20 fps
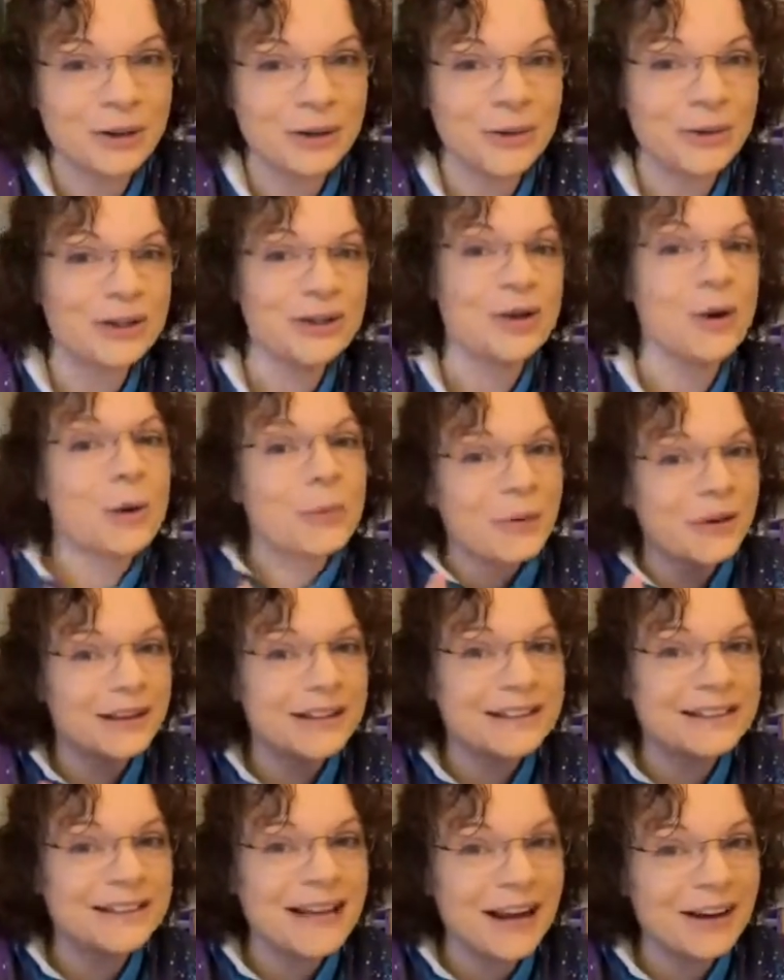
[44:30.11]
You are who
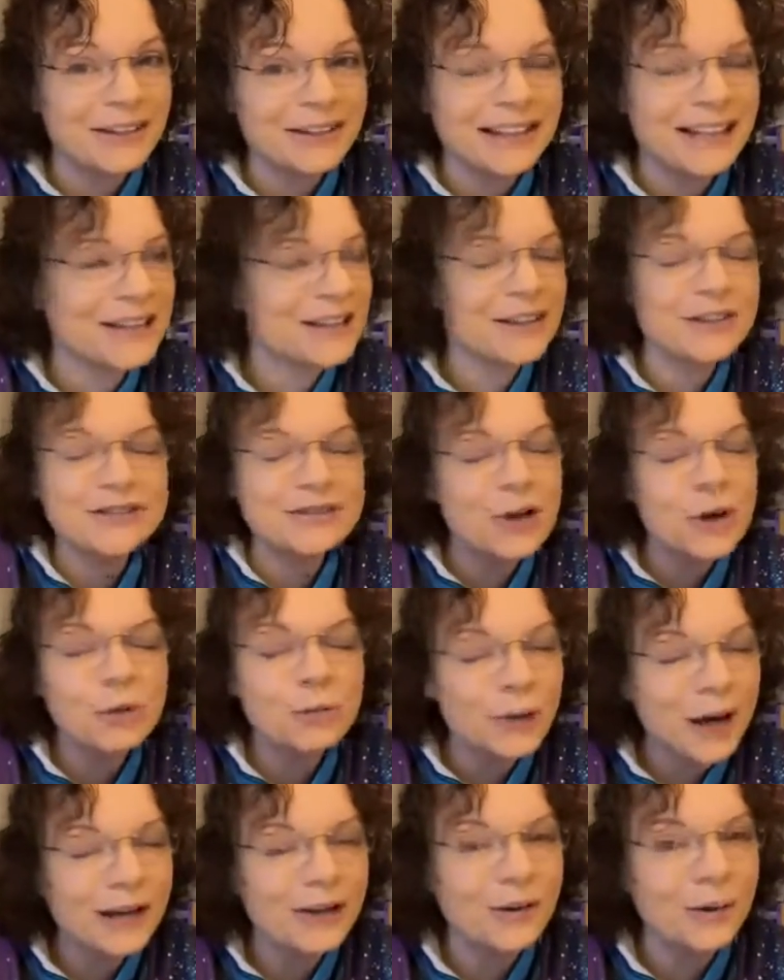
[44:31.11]
you are,
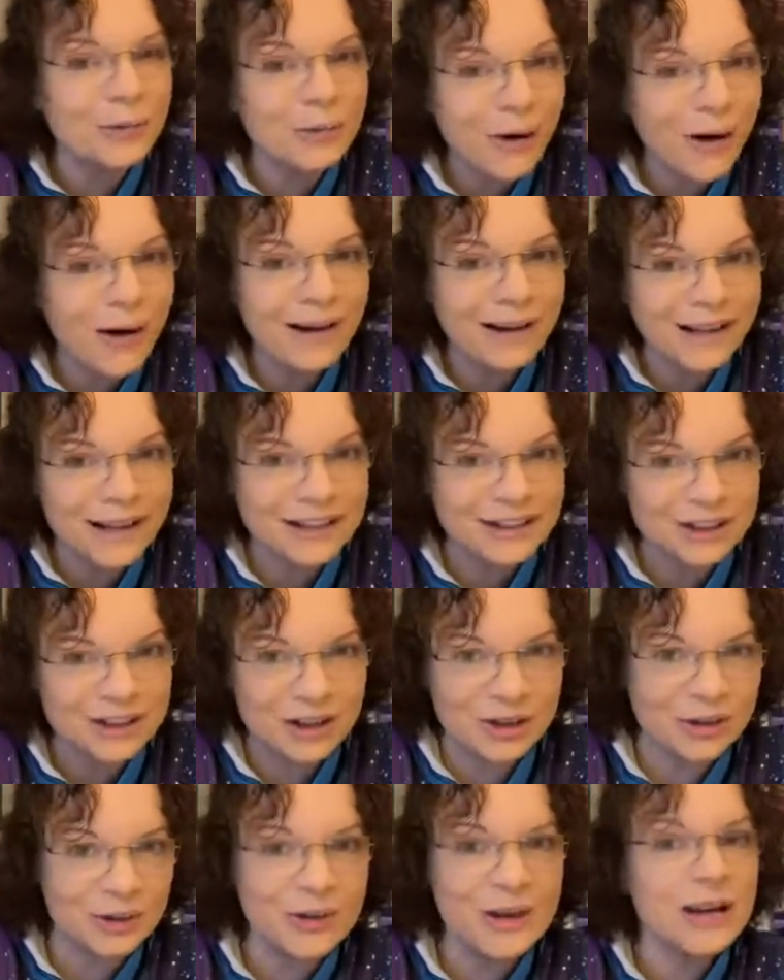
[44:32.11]
and you're learning and
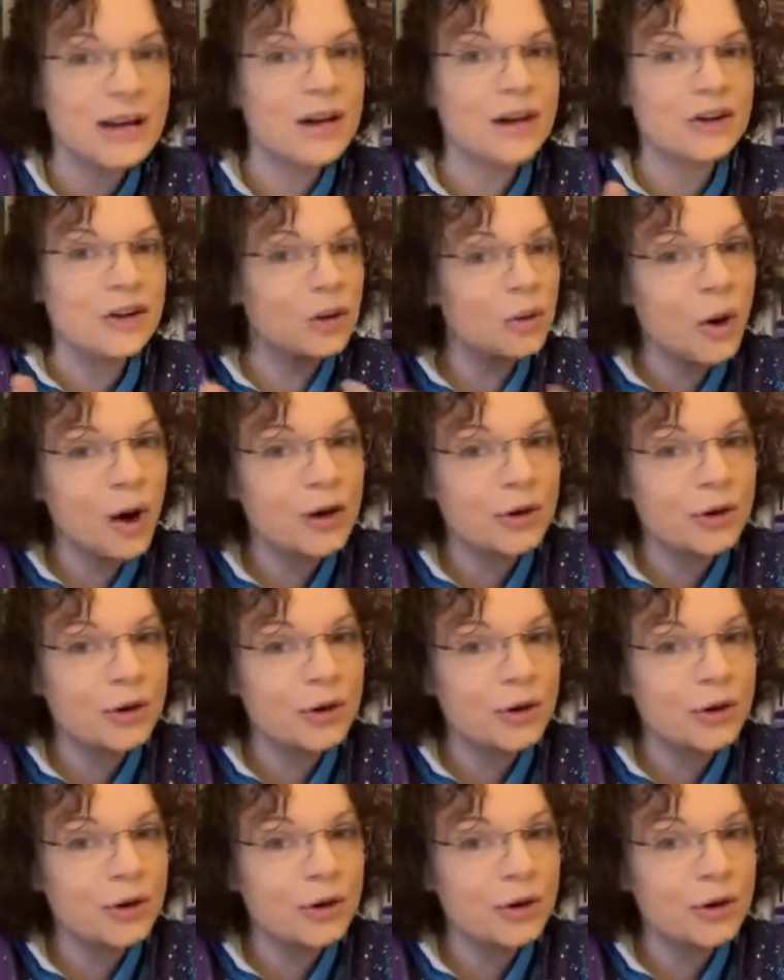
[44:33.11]
you're growing,